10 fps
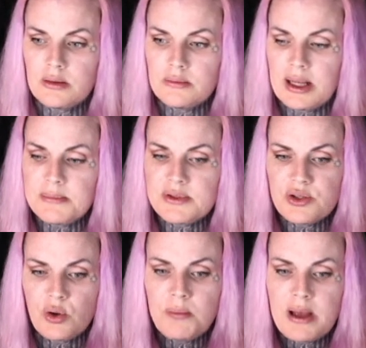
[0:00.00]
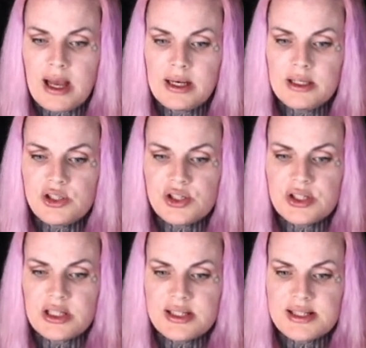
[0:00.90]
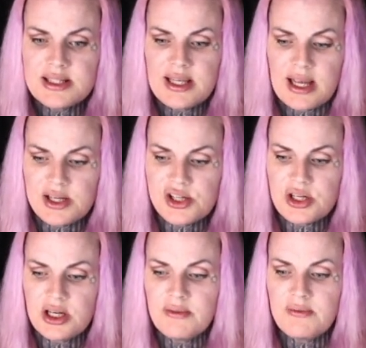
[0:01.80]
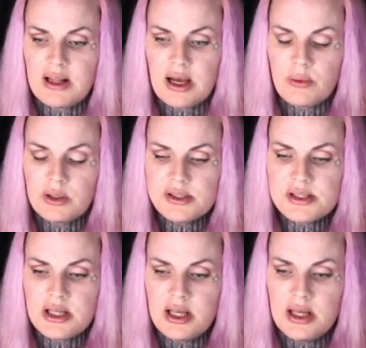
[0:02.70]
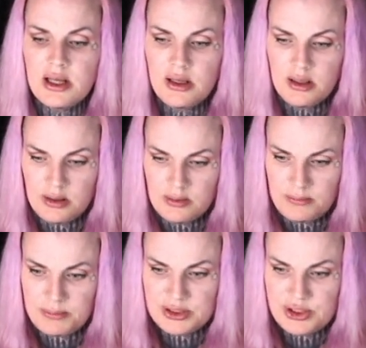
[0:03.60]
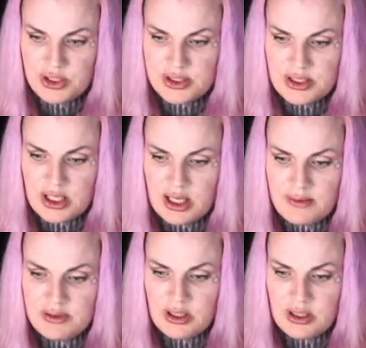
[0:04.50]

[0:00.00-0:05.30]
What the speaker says: I'm so bad at just sketching flowers, but just to have an